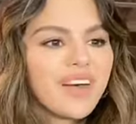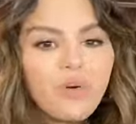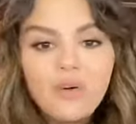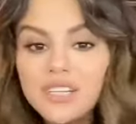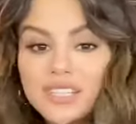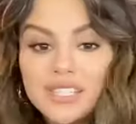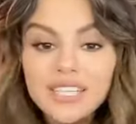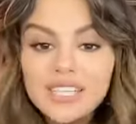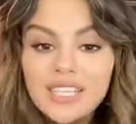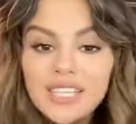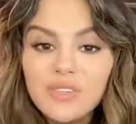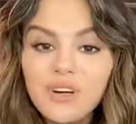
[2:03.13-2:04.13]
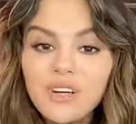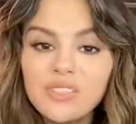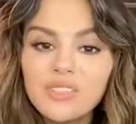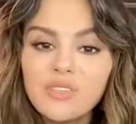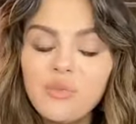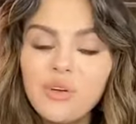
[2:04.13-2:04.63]
I wanted to say thank you
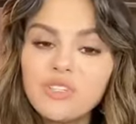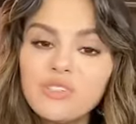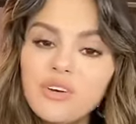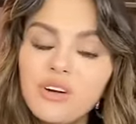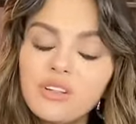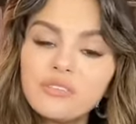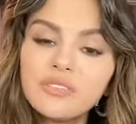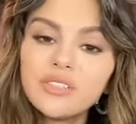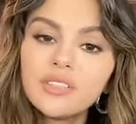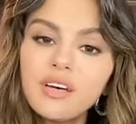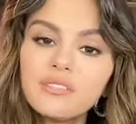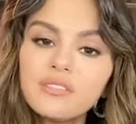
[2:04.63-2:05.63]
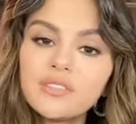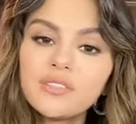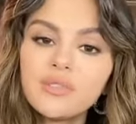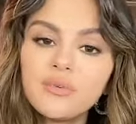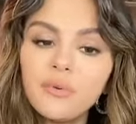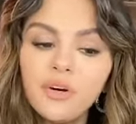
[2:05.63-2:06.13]
guys so much for all of your love
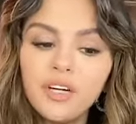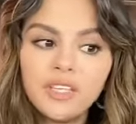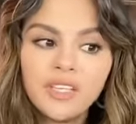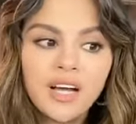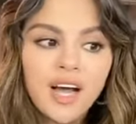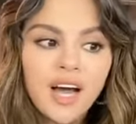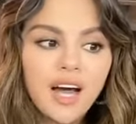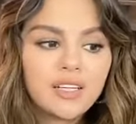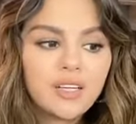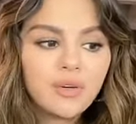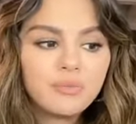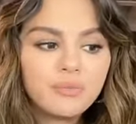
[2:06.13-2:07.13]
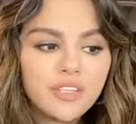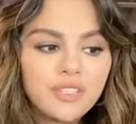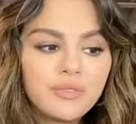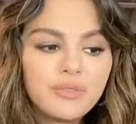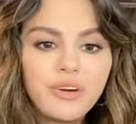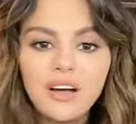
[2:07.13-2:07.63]
and support. I hope that
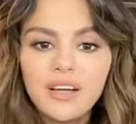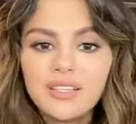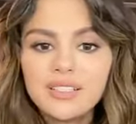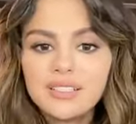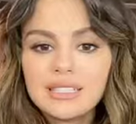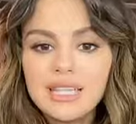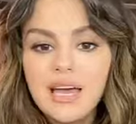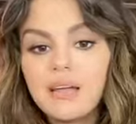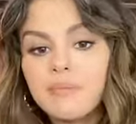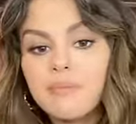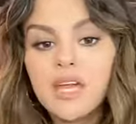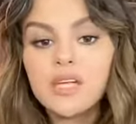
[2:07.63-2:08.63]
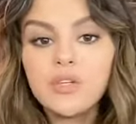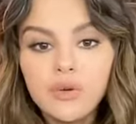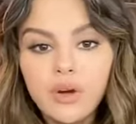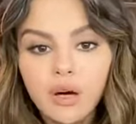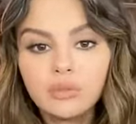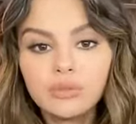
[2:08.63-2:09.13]
you guys like my
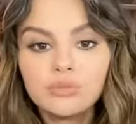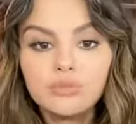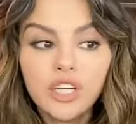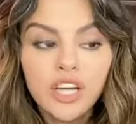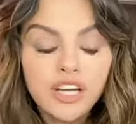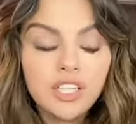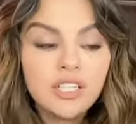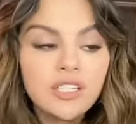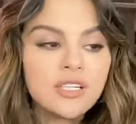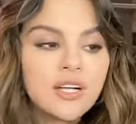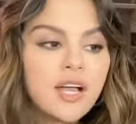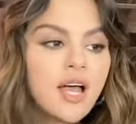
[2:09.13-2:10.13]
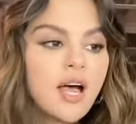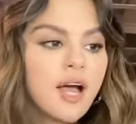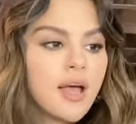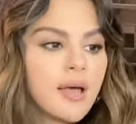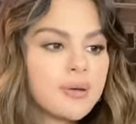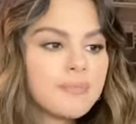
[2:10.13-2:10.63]
new album, Rare.
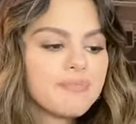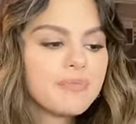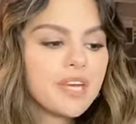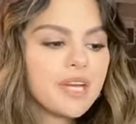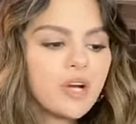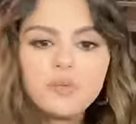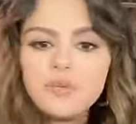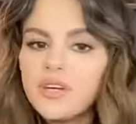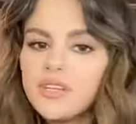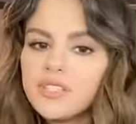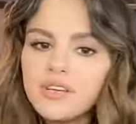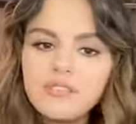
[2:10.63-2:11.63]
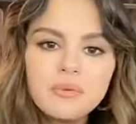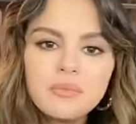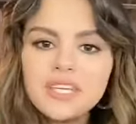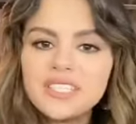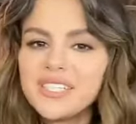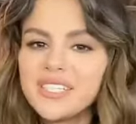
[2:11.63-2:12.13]
And I hope you guys have an
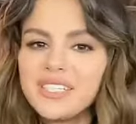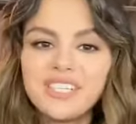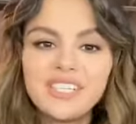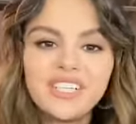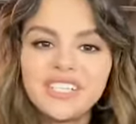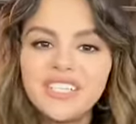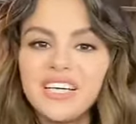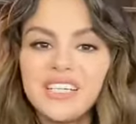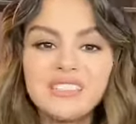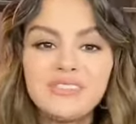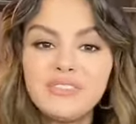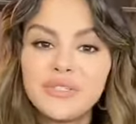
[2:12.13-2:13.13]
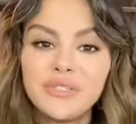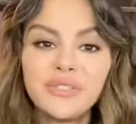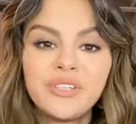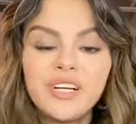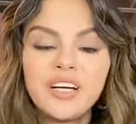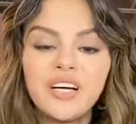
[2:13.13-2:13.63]
amazing year ahead of
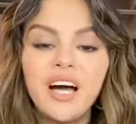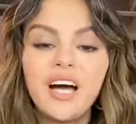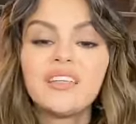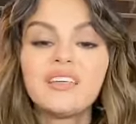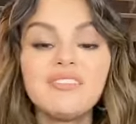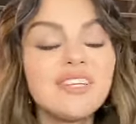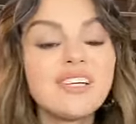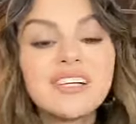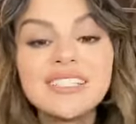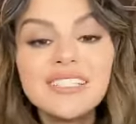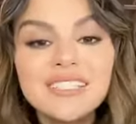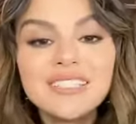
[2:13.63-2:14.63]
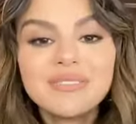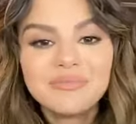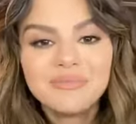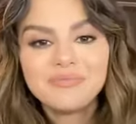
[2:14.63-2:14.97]
you. I love you guys.